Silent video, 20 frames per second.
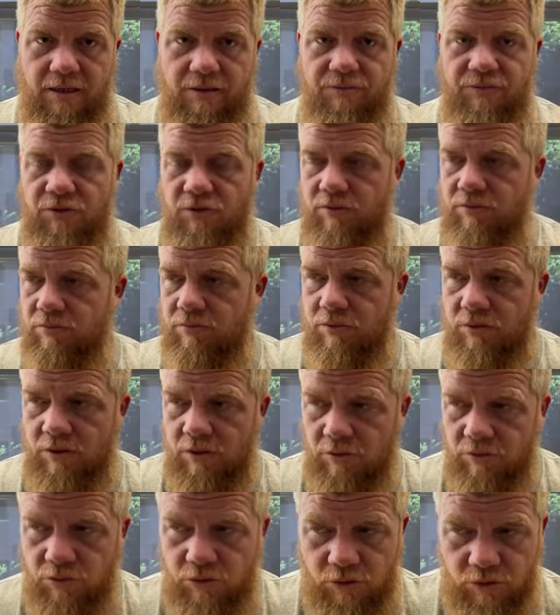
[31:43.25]
If you, you
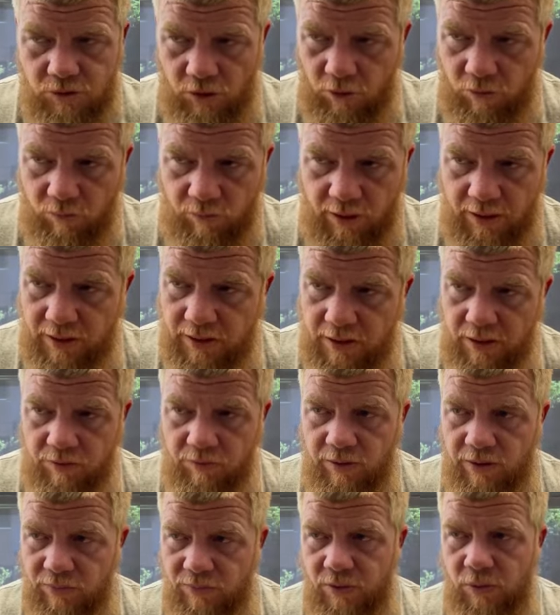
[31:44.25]
know, you don't want to get
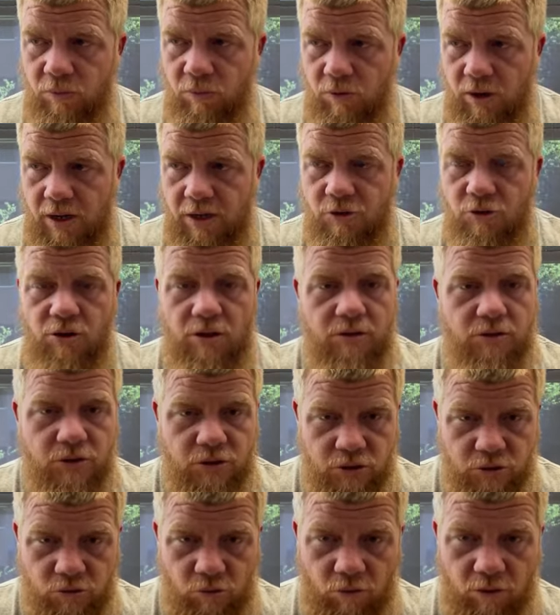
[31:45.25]
rid of it, wash it,
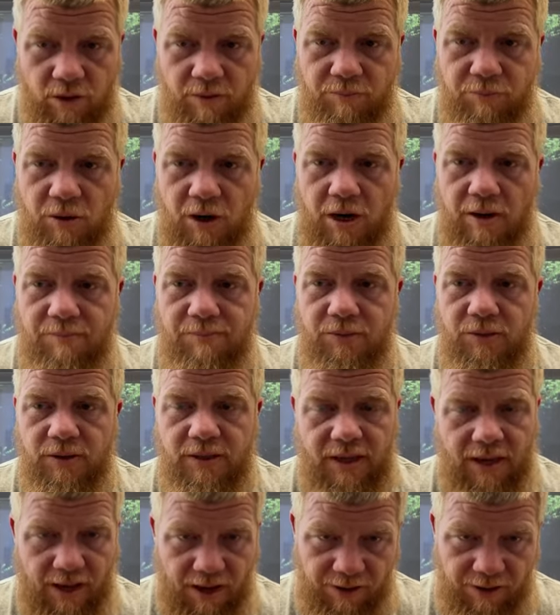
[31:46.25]
store it properly,